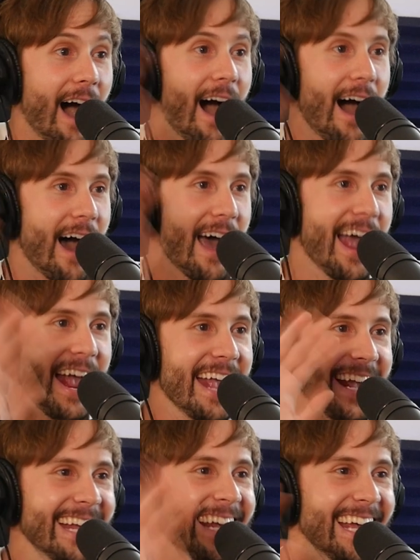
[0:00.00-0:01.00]

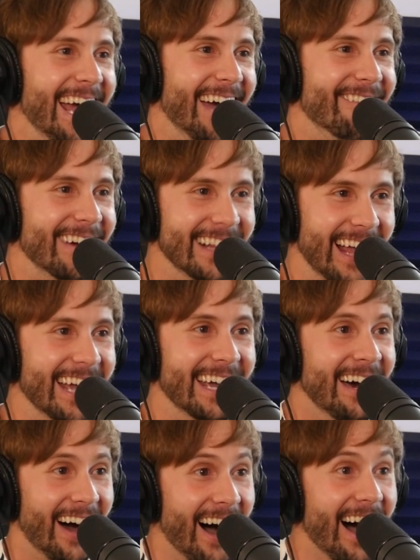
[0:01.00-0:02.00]
hi. Oh my and god. We're
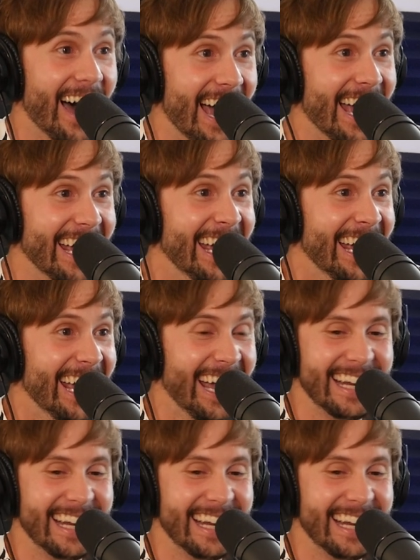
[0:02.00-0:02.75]
like, hi.